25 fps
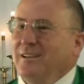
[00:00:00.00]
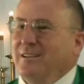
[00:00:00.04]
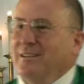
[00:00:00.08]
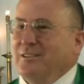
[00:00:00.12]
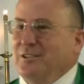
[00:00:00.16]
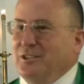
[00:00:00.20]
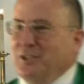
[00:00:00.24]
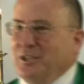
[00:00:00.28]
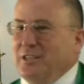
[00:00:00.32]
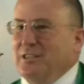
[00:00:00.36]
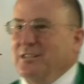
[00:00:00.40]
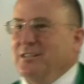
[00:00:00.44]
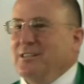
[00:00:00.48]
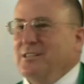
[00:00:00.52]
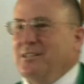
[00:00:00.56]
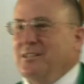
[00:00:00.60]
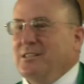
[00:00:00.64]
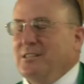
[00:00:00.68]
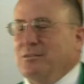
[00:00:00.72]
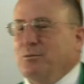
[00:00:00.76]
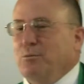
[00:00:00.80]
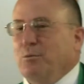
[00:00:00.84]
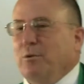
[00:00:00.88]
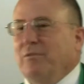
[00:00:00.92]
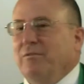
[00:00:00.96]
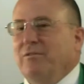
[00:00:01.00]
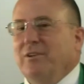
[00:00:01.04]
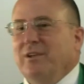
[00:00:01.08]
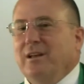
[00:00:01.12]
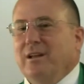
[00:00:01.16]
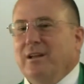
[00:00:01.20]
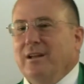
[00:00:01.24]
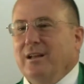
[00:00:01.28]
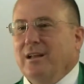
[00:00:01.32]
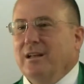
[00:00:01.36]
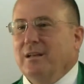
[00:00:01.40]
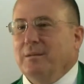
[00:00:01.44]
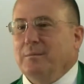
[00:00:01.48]
Jesus is
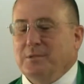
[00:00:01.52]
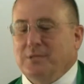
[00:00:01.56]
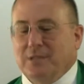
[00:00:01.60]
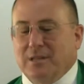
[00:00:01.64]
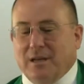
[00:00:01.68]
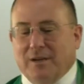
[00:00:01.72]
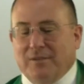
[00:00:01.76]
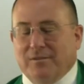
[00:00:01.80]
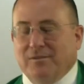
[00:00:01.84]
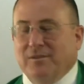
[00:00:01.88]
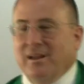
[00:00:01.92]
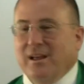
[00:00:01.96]
revealing himself